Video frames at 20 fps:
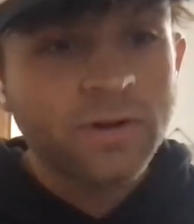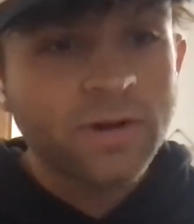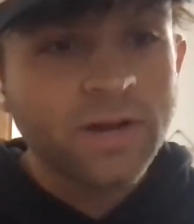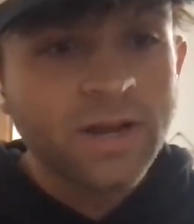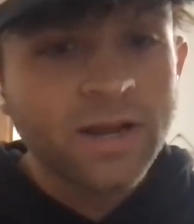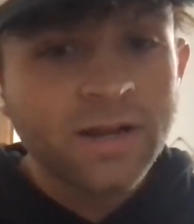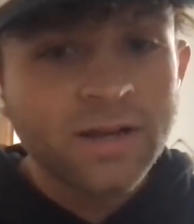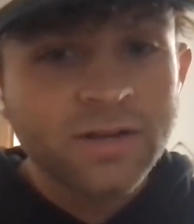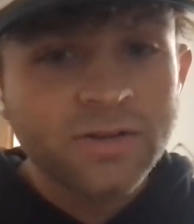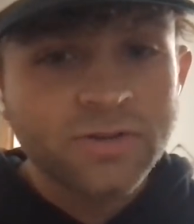you're an
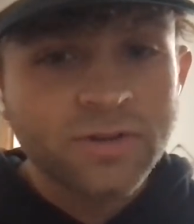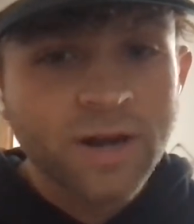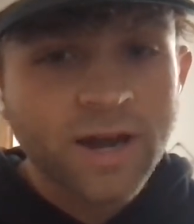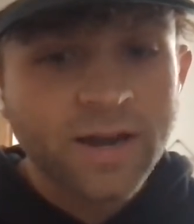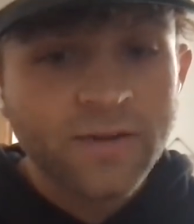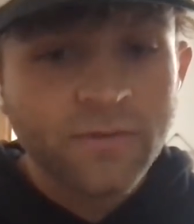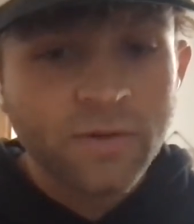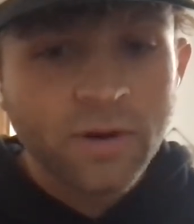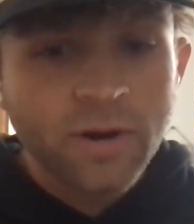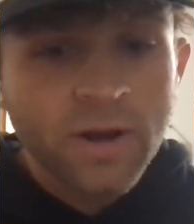Indy
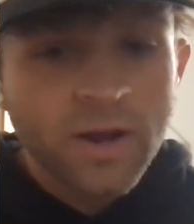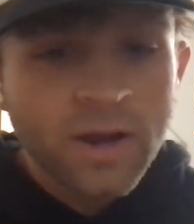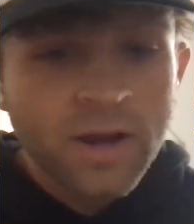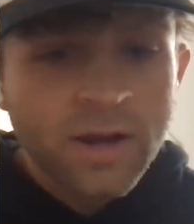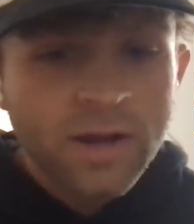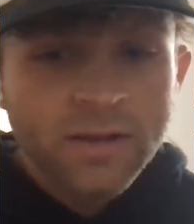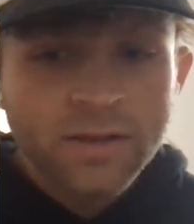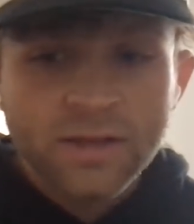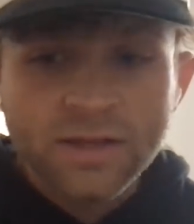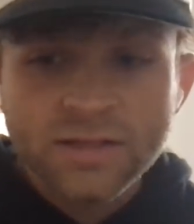driver,
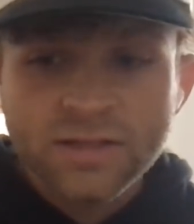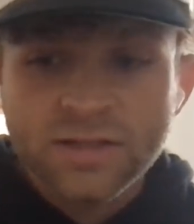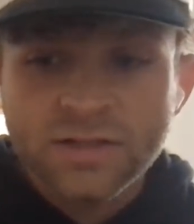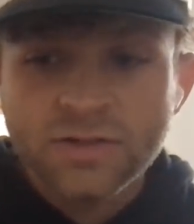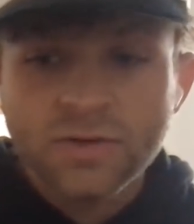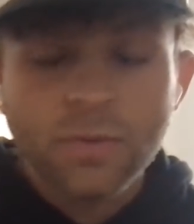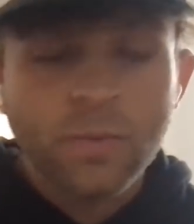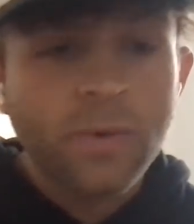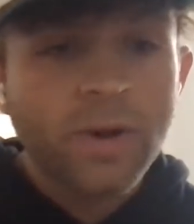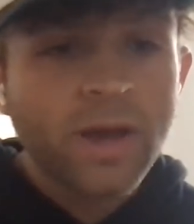this
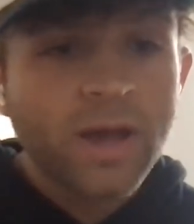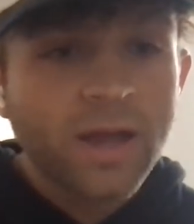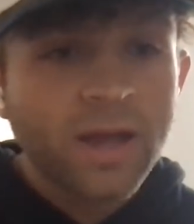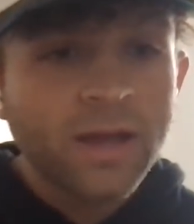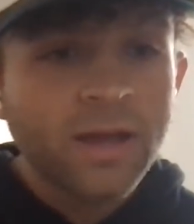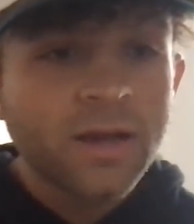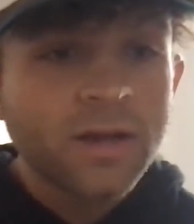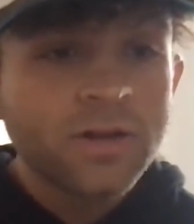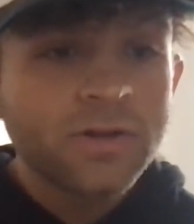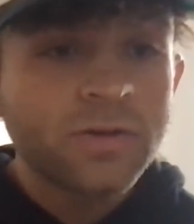is a
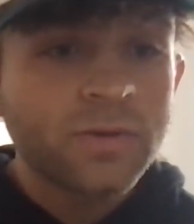way